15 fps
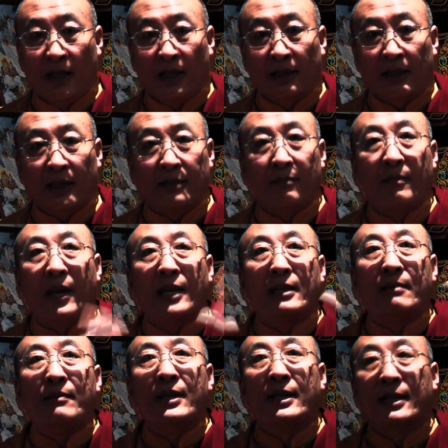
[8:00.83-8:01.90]
There's many
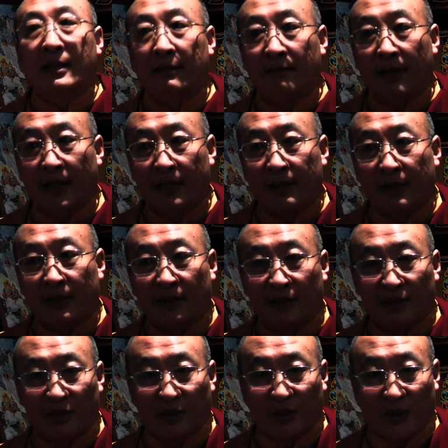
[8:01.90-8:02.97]
million ways,
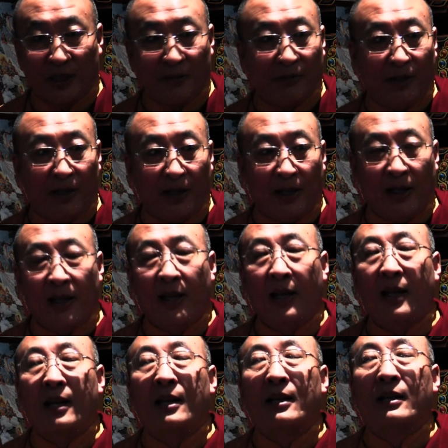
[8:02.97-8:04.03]
so that's why
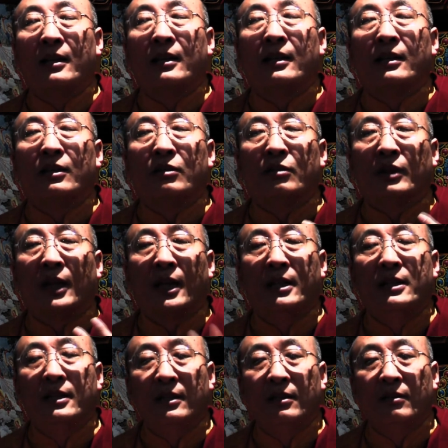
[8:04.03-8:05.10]
you
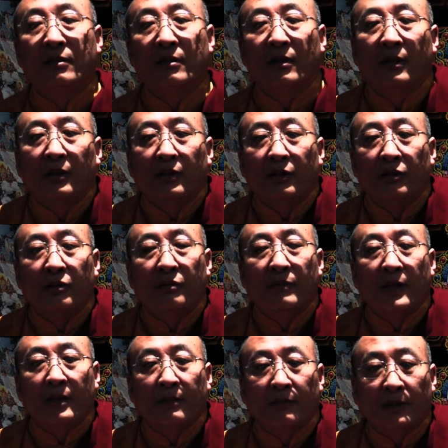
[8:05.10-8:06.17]
continue
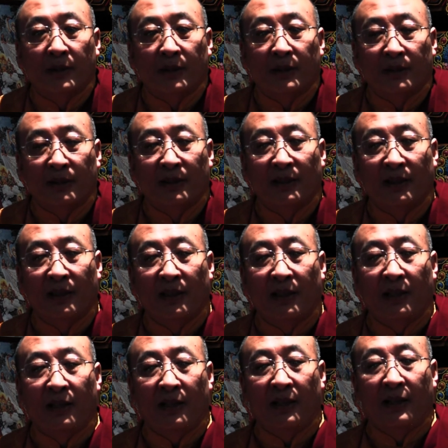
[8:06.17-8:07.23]
human birth,
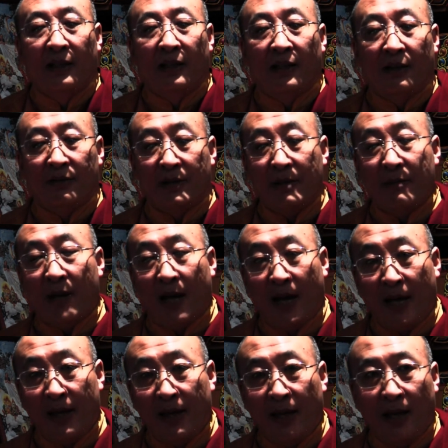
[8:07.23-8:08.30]

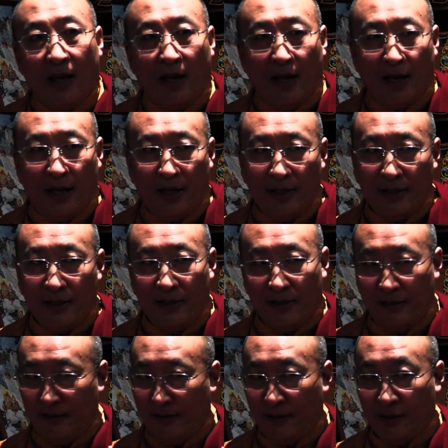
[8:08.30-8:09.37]
remain, and
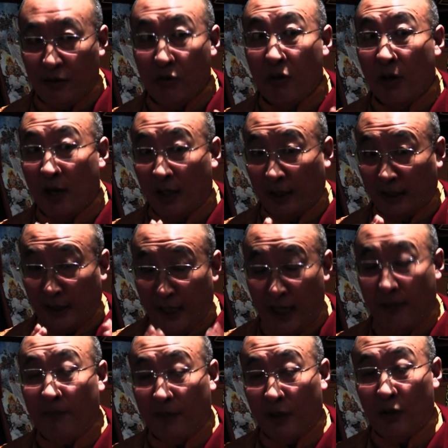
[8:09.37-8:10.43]
you
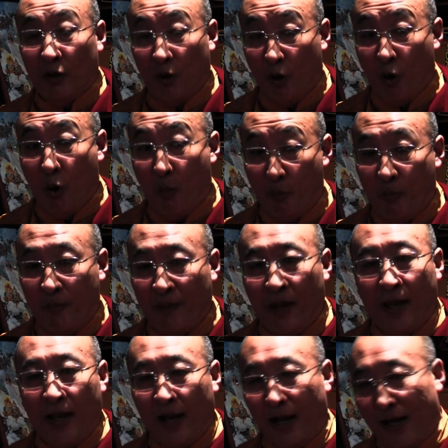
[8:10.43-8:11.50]
keep your hope,
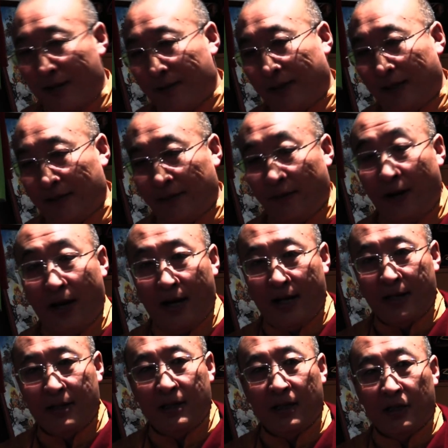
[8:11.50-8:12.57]
and you can
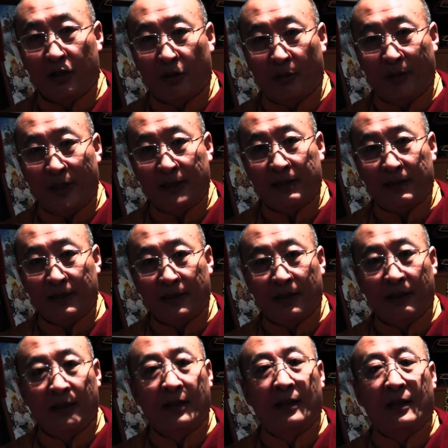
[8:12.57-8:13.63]
find your best
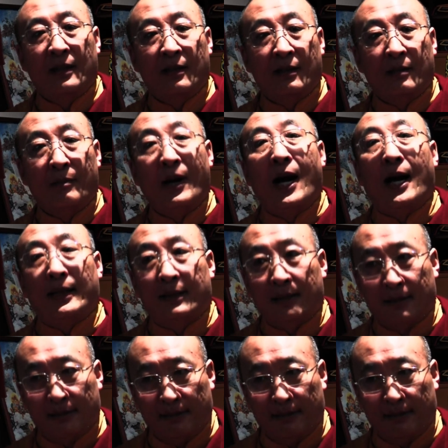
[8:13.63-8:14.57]
path.